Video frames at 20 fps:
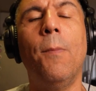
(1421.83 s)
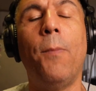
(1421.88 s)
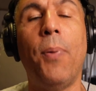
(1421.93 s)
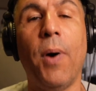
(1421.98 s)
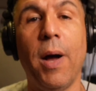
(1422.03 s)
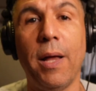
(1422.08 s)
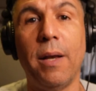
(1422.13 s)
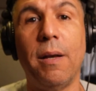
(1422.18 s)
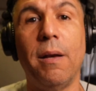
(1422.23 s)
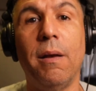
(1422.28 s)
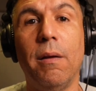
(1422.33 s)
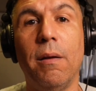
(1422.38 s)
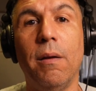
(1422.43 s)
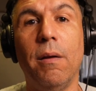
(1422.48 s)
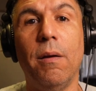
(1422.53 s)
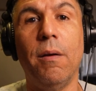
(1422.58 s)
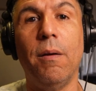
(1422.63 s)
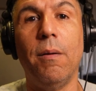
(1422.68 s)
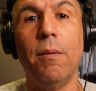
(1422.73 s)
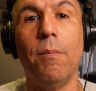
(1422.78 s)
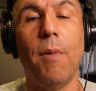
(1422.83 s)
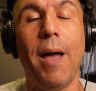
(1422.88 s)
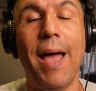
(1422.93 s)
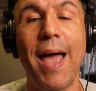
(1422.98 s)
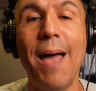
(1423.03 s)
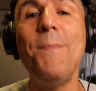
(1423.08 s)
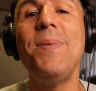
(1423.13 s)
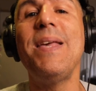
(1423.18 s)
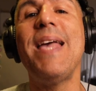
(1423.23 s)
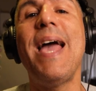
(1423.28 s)
But
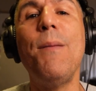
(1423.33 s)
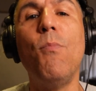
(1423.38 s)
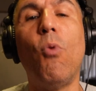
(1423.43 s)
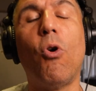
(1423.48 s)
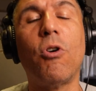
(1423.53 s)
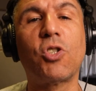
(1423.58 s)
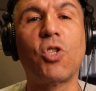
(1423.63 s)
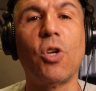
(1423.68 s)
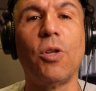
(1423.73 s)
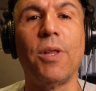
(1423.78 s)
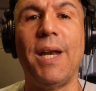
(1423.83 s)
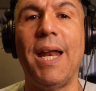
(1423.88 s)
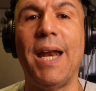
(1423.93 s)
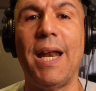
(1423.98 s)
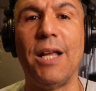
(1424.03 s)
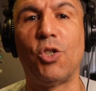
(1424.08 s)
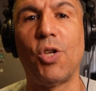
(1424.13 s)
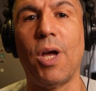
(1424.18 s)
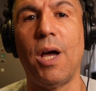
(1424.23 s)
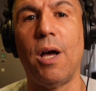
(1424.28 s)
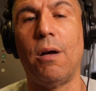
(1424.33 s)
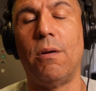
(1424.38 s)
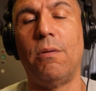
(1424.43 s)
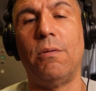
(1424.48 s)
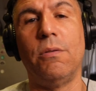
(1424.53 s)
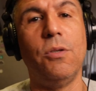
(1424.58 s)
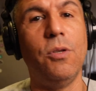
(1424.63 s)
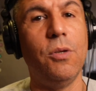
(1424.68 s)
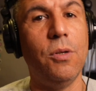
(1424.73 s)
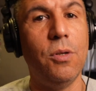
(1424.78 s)
N B A more so than N H
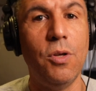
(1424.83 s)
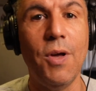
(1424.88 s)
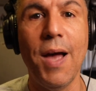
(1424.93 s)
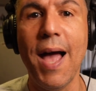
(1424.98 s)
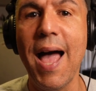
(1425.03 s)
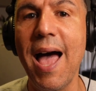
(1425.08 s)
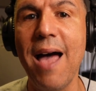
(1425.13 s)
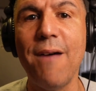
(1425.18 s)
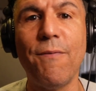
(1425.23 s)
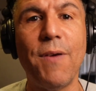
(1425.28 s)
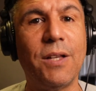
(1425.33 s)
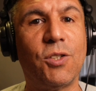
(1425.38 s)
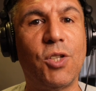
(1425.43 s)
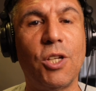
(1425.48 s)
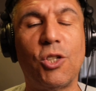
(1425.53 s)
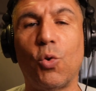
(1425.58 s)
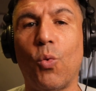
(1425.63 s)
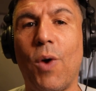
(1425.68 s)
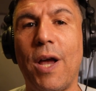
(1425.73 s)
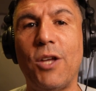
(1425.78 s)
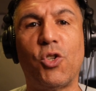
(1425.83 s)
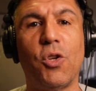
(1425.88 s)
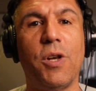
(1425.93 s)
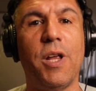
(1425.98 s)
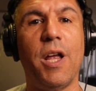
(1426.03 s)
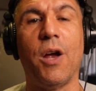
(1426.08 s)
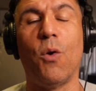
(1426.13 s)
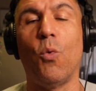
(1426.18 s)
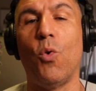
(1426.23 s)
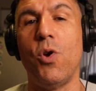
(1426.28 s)
L, you have a situation
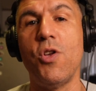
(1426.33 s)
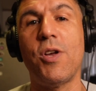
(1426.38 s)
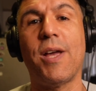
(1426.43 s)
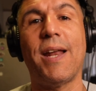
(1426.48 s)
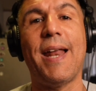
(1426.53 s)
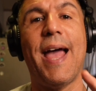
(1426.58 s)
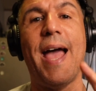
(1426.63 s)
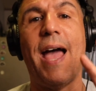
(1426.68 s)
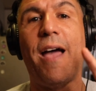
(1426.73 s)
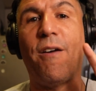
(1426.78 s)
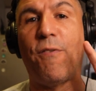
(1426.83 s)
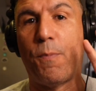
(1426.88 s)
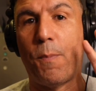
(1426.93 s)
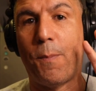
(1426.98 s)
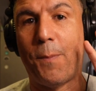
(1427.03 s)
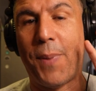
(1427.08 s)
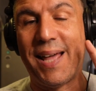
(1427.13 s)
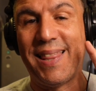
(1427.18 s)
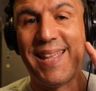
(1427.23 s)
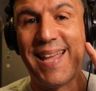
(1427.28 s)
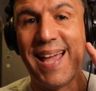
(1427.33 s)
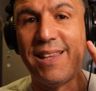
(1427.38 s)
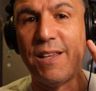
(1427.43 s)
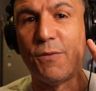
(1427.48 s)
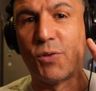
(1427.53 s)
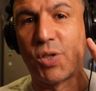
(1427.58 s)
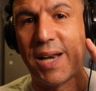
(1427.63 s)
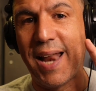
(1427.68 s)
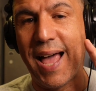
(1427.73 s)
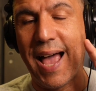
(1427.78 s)
here where you could have, by the end
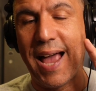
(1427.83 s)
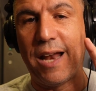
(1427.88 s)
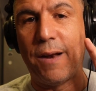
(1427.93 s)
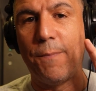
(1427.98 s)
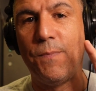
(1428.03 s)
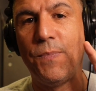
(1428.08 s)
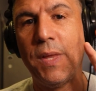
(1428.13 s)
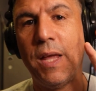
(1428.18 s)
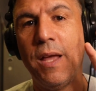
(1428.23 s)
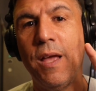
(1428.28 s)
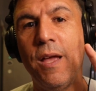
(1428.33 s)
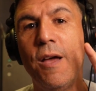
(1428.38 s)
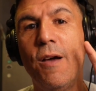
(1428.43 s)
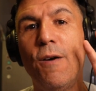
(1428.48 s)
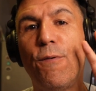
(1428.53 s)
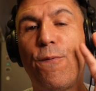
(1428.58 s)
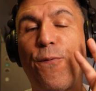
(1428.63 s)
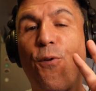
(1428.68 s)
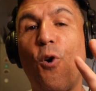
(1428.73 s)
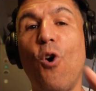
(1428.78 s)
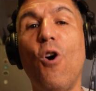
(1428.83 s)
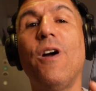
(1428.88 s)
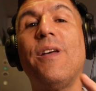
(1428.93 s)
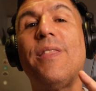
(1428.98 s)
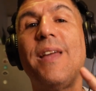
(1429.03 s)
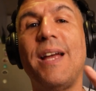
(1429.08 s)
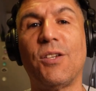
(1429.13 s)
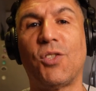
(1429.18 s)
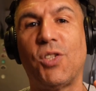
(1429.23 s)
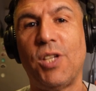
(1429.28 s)
of tonight, for
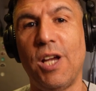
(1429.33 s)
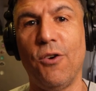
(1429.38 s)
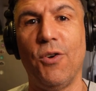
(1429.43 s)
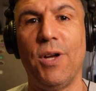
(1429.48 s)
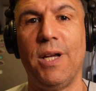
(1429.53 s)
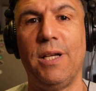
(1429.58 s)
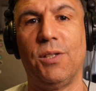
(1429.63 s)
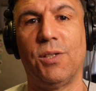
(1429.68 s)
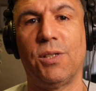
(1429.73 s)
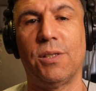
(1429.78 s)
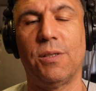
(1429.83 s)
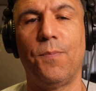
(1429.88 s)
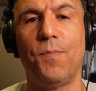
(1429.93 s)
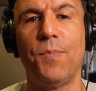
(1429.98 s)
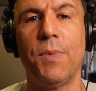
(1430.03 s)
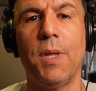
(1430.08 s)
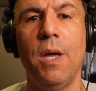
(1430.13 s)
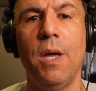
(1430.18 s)
their series,